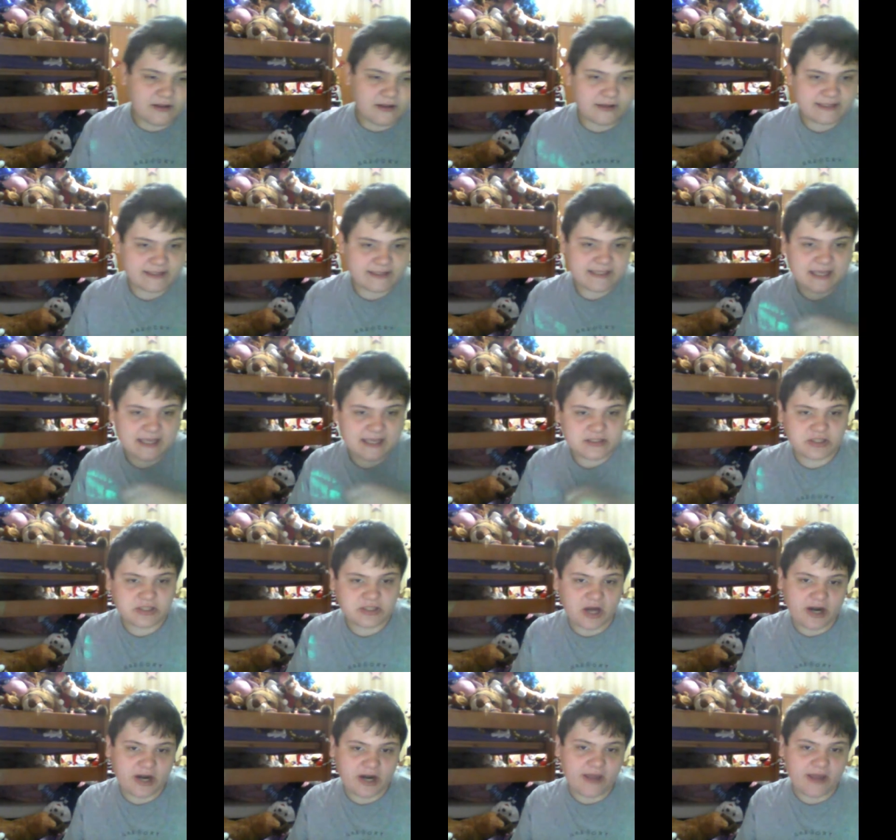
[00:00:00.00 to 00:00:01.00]
Let's get
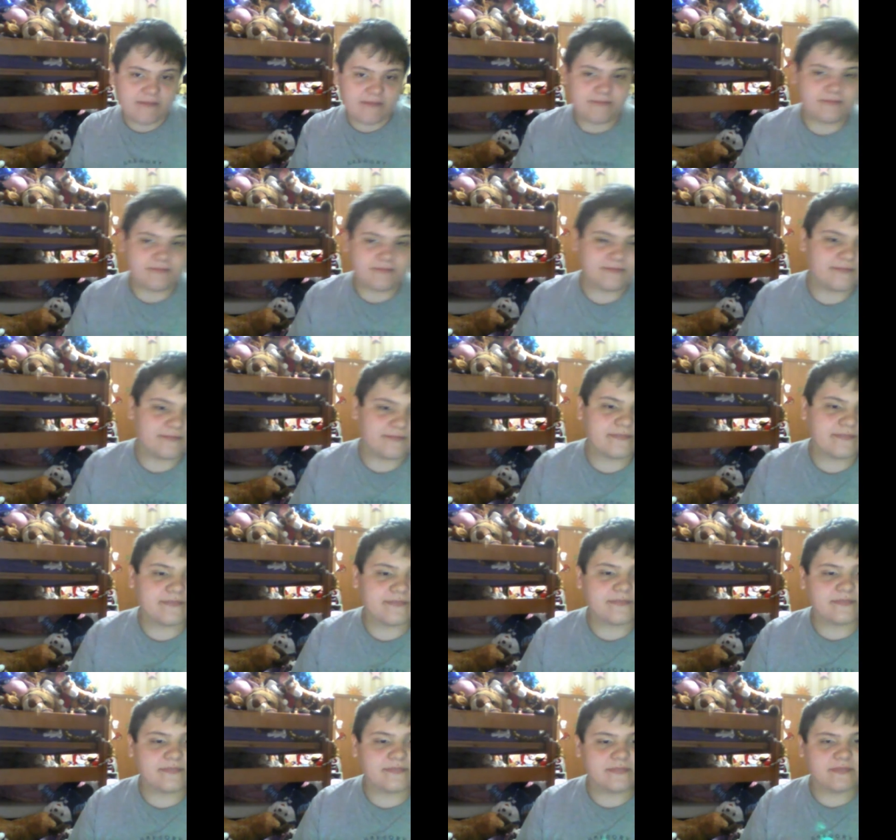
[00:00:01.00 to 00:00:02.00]
started
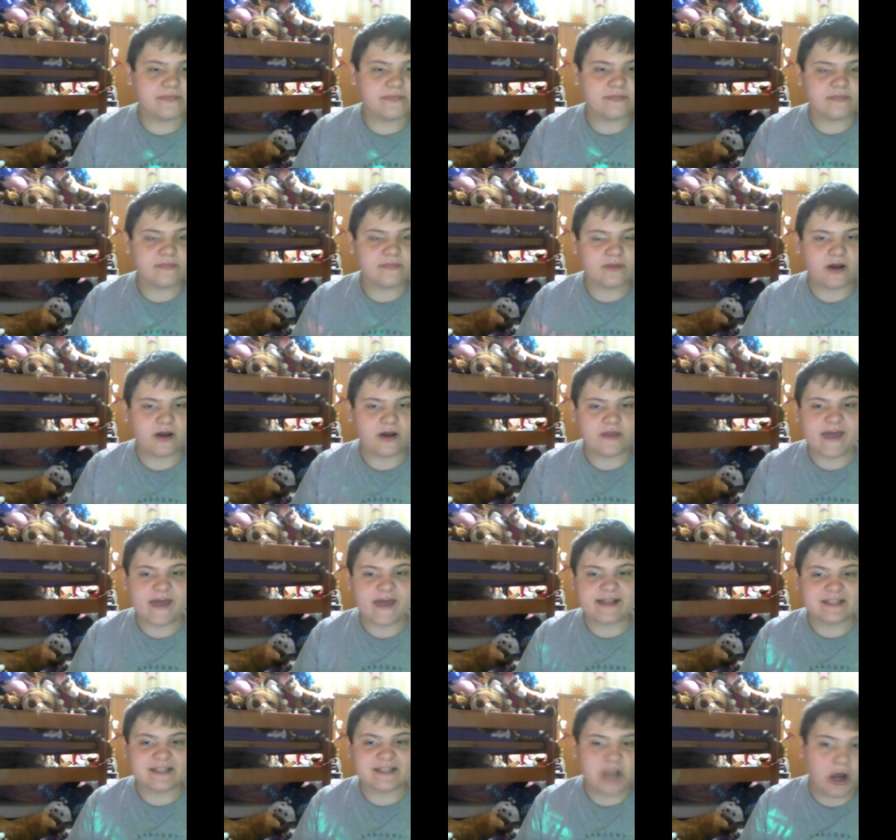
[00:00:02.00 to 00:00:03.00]
on
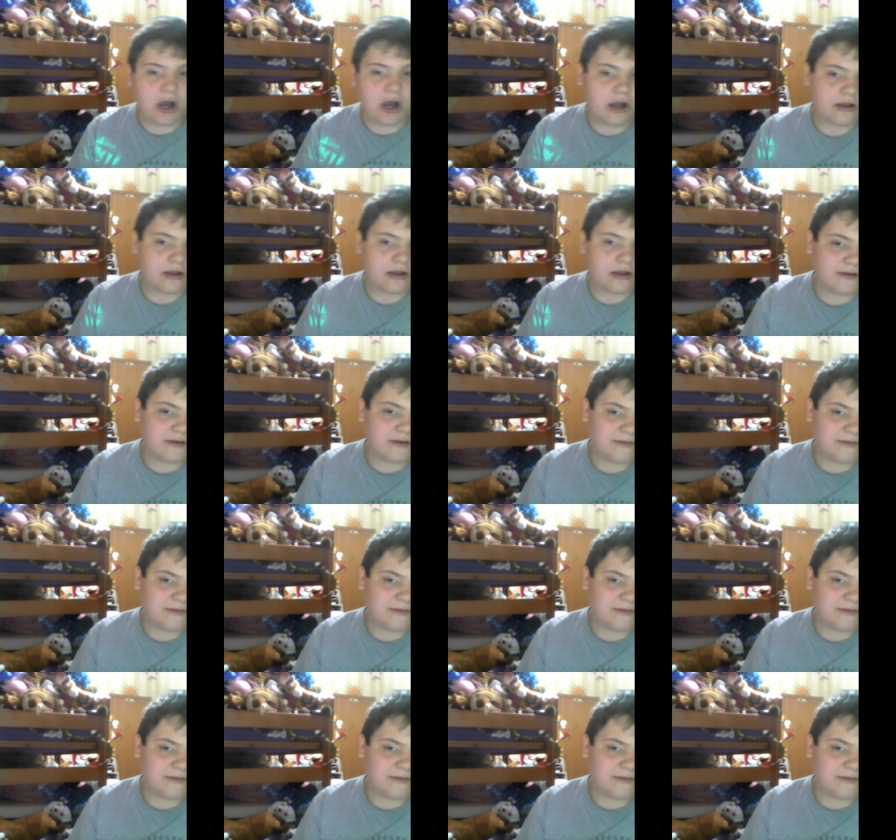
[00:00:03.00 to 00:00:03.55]
that song.